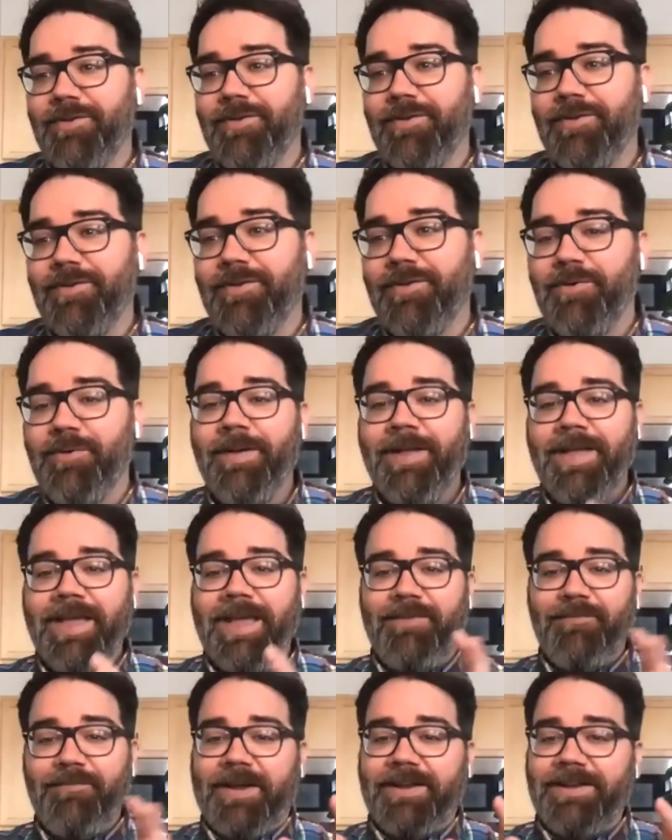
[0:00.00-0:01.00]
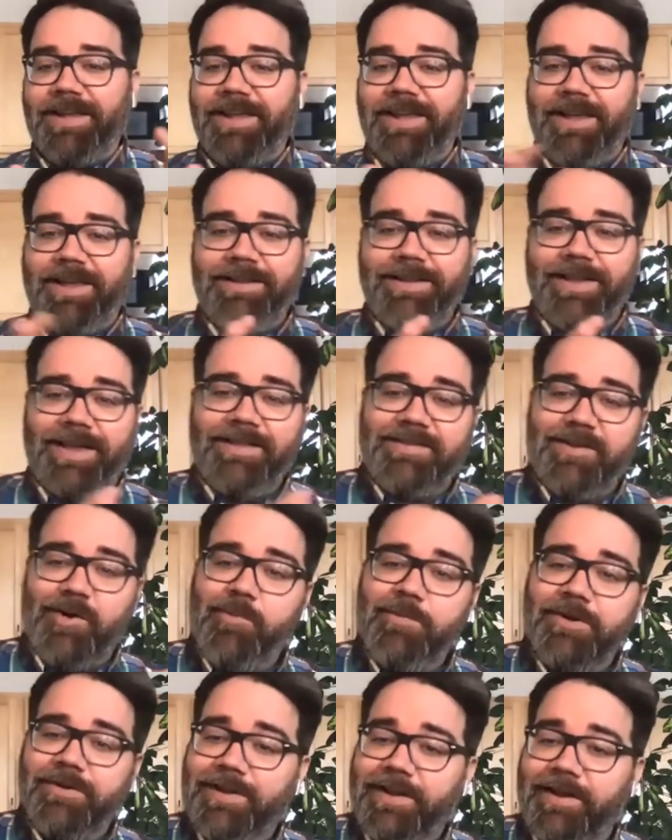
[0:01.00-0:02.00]
So in fact, it's
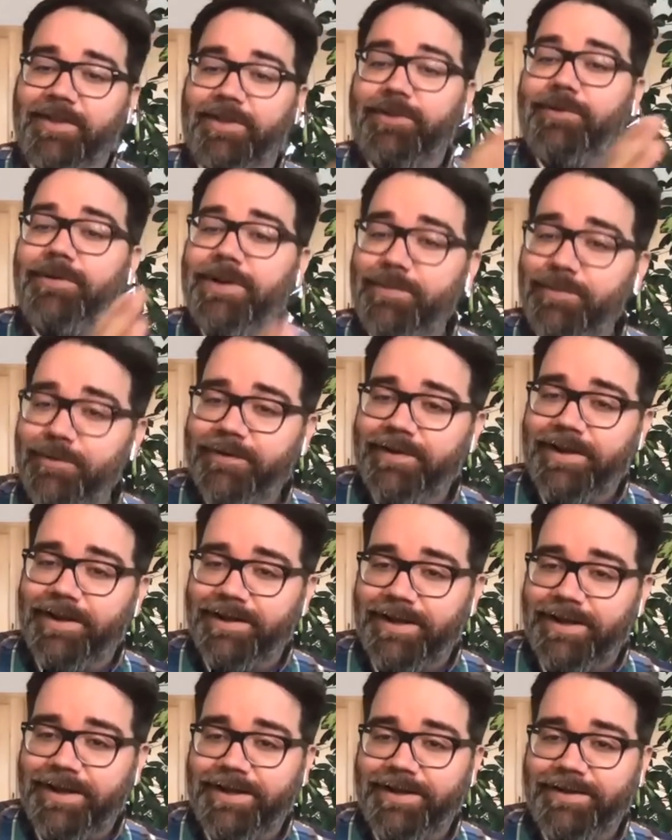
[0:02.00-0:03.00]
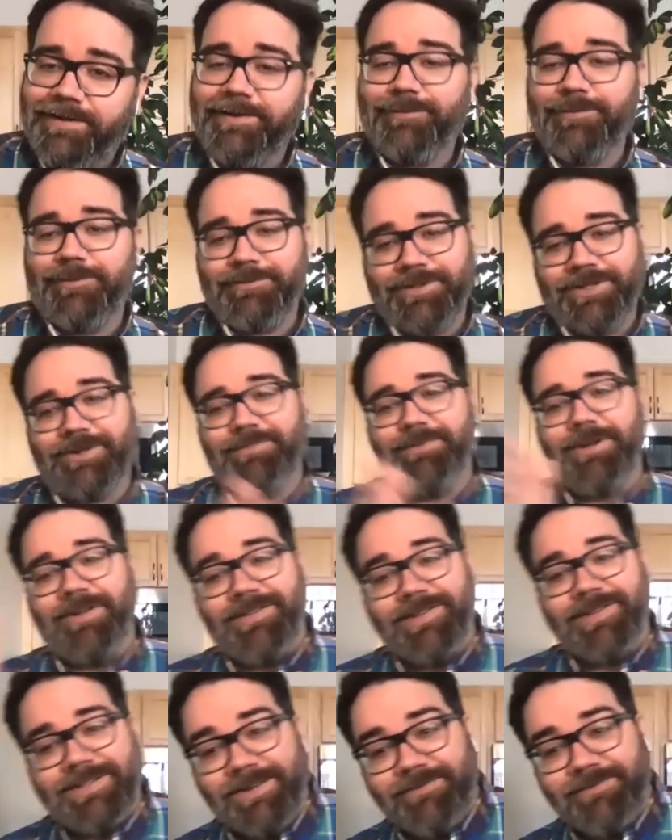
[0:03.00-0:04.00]
almost like 30% AIDS is what we're talking about, and
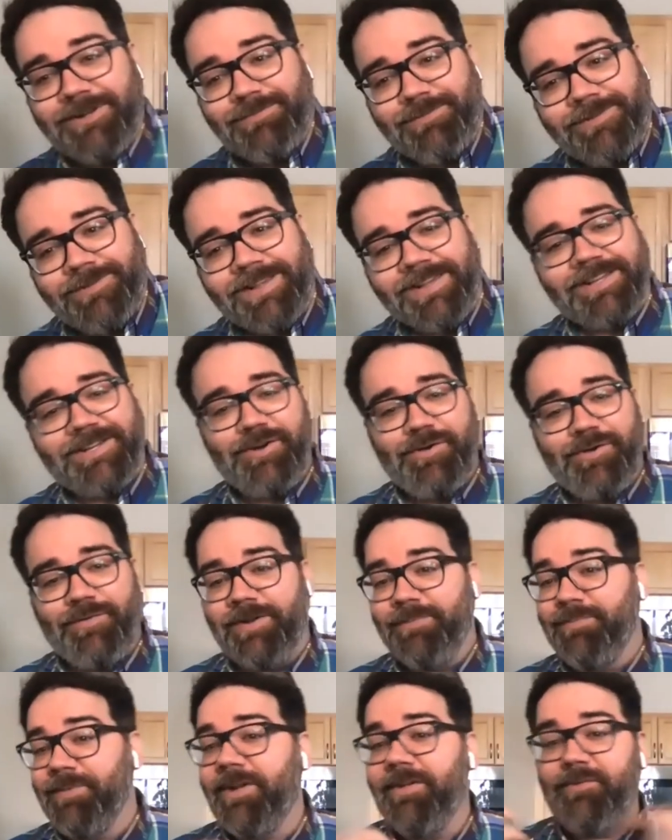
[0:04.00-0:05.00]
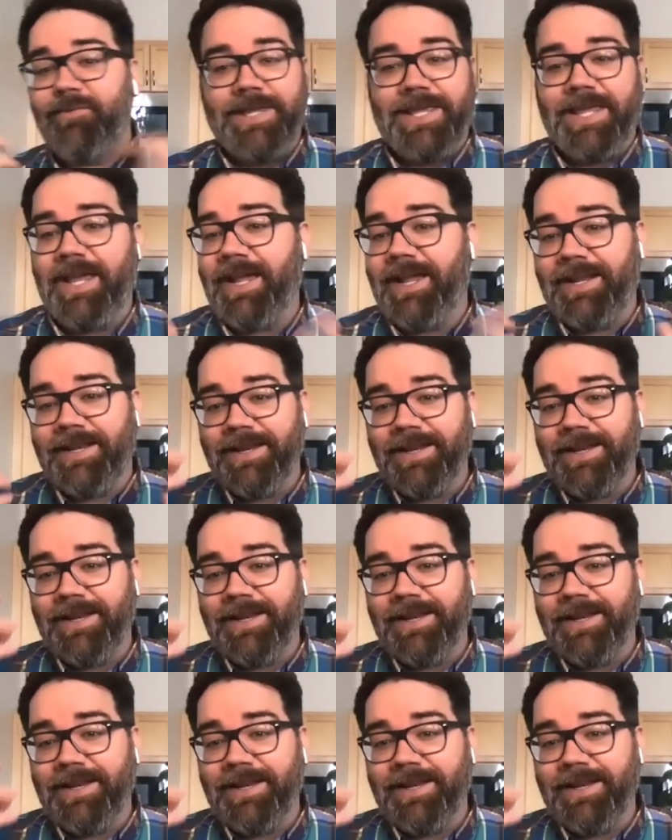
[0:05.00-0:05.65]
70% COVID, because we can't.